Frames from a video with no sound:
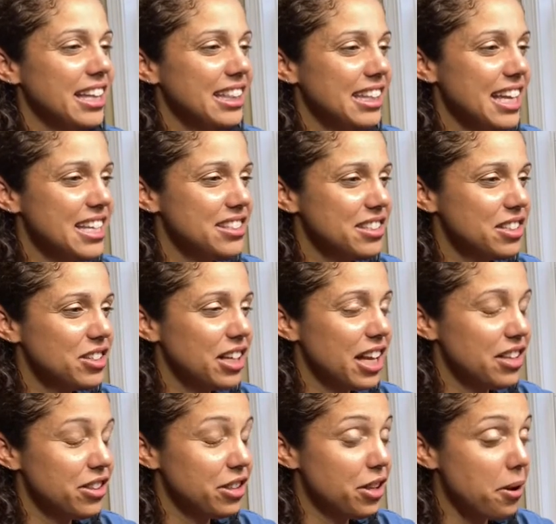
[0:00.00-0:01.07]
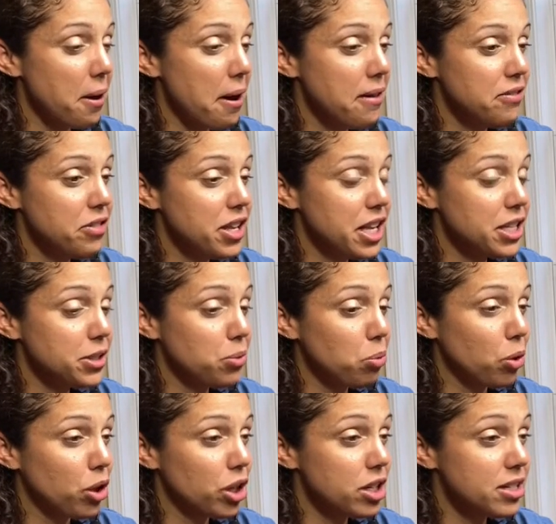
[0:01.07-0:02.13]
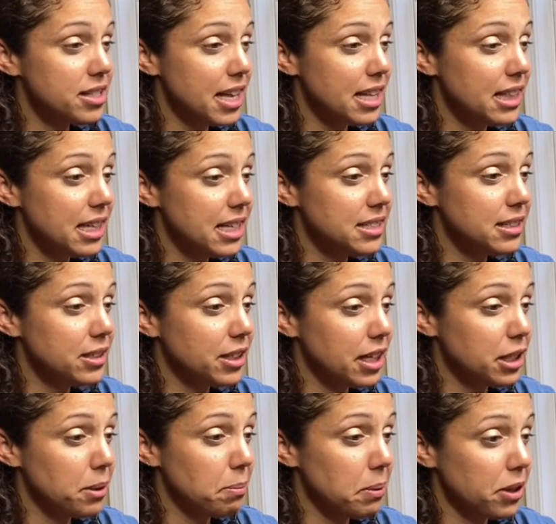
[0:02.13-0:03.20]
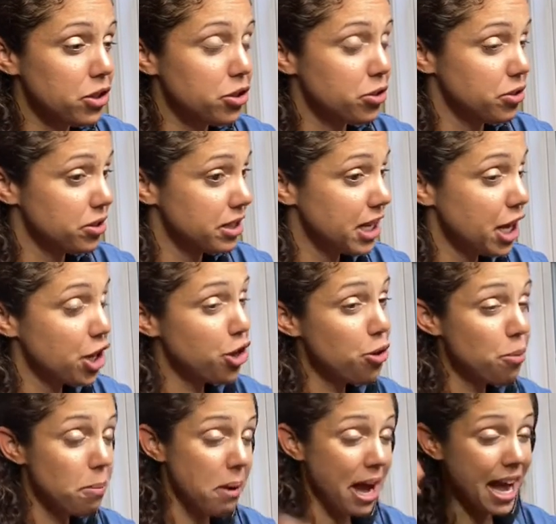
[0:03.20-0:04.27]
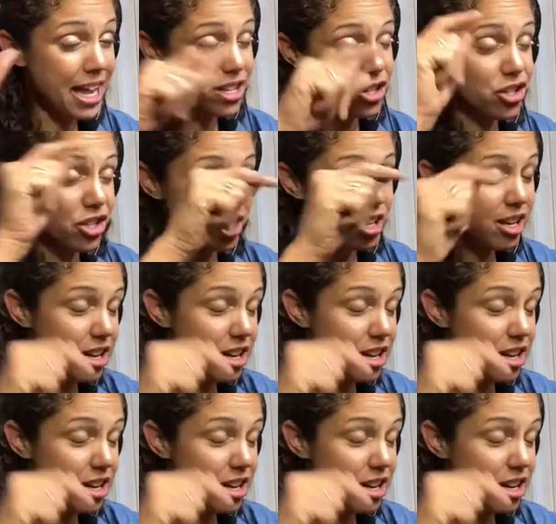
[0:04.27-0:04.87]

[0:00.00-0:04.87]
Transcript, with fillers: let's look at the these words and let's look at the pictures. Can you match?